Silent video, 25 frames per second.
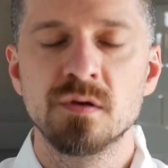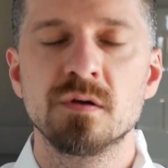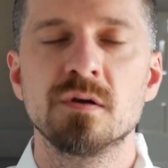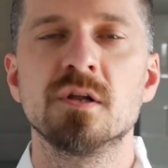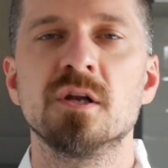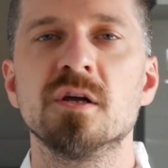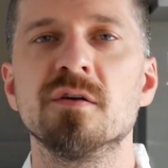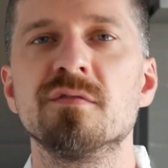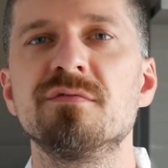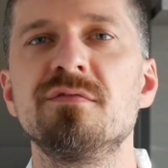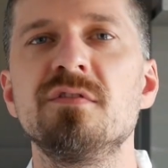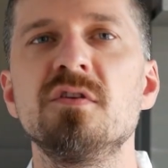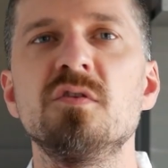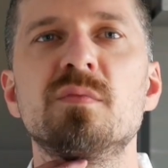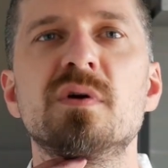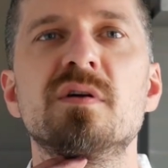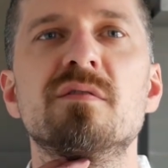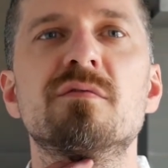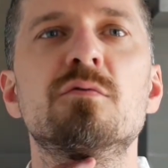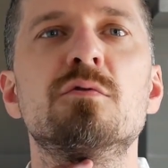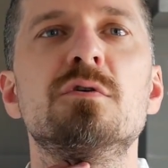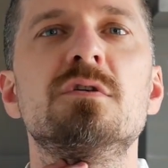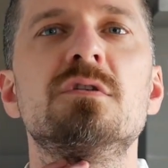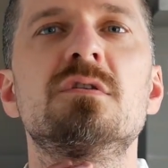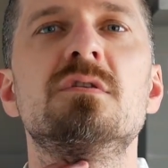And I feel my
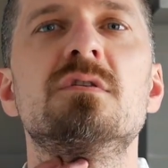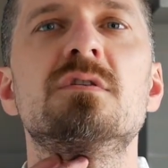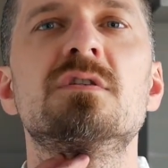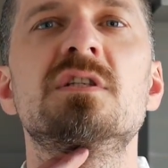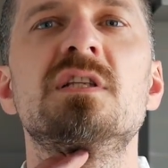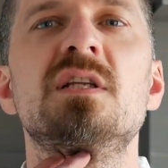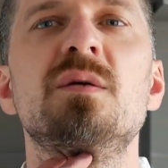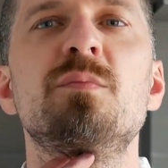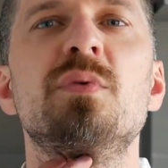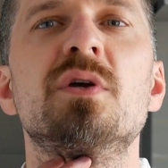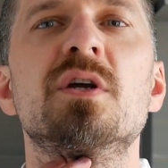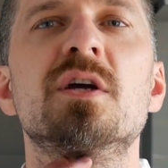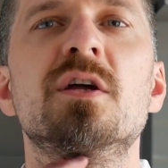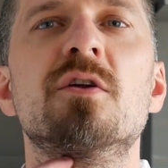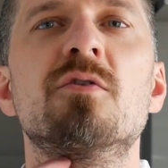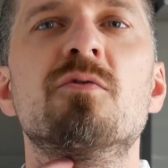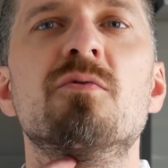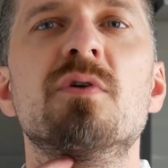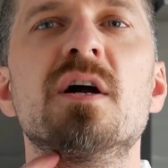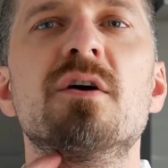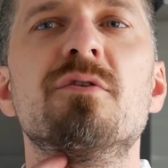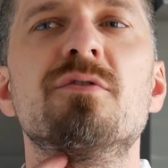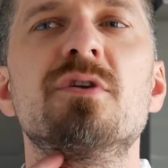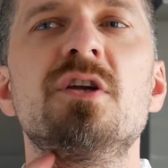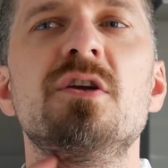voice slipping at
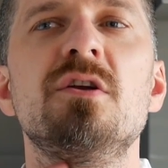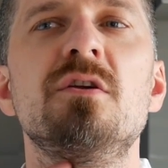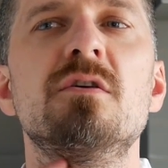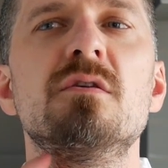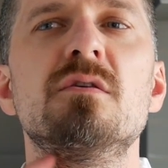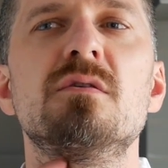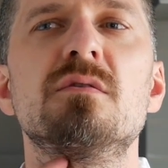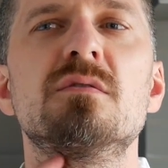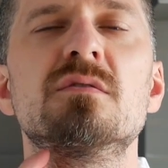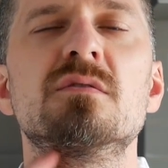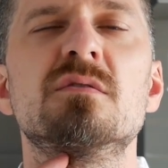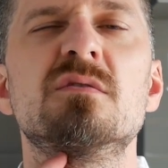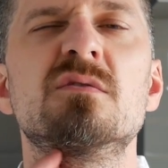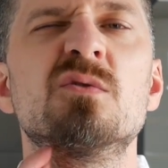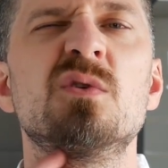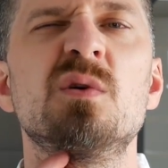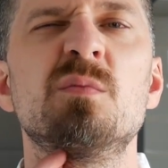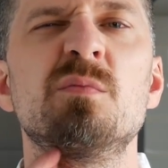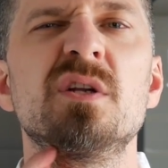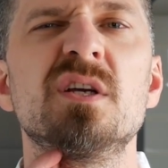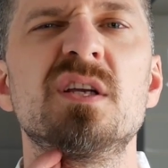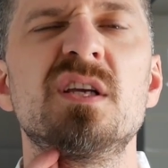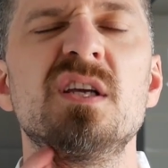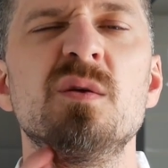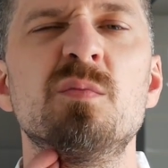around here, so I'm
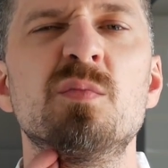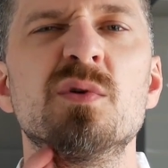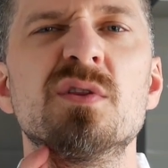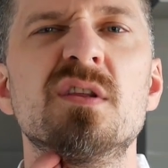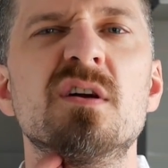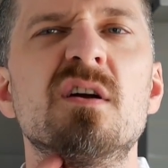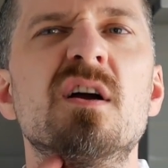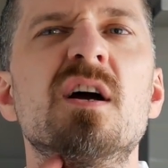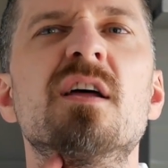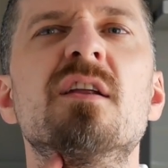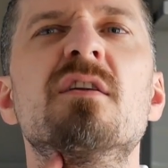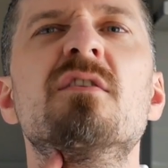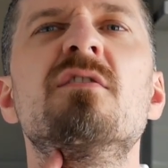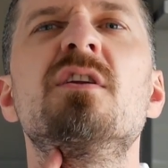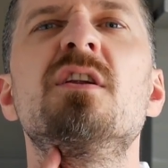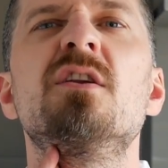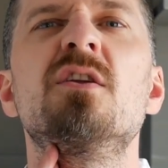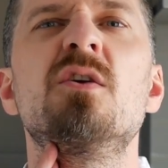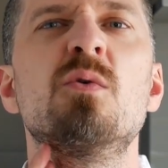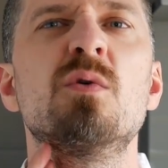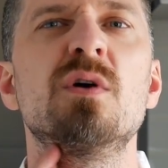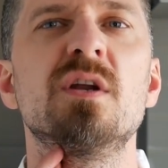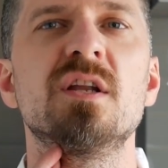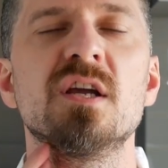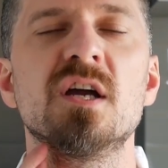going to keep it there. I don't need to
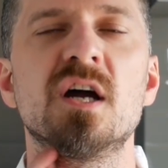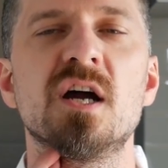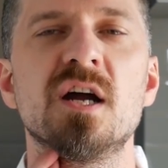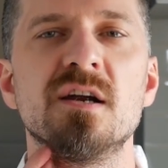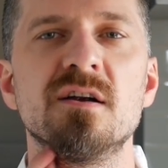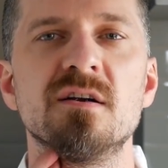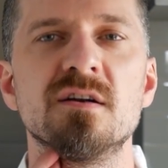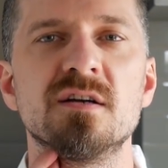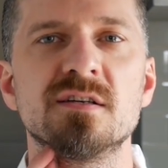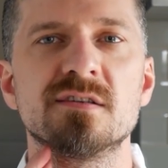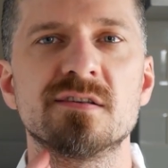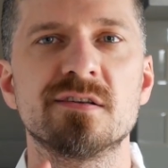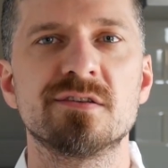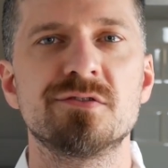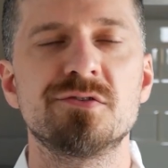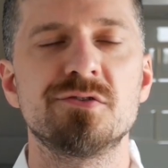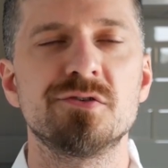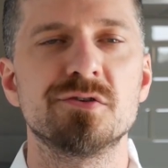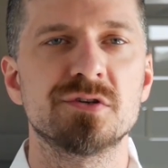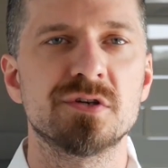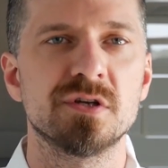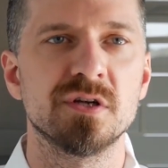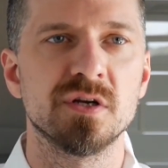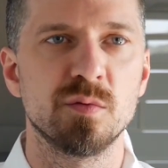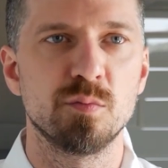go any higher because it's
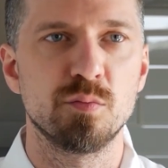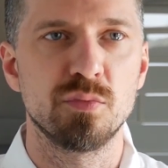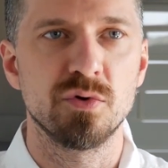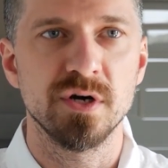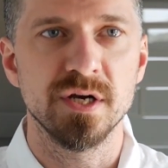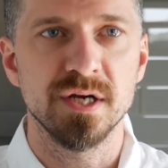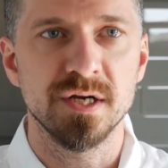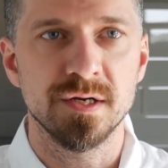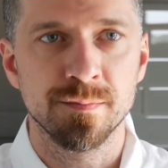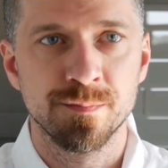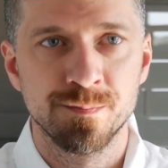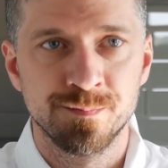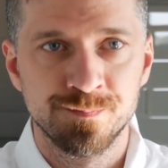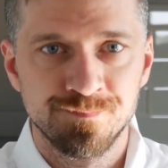just going to break.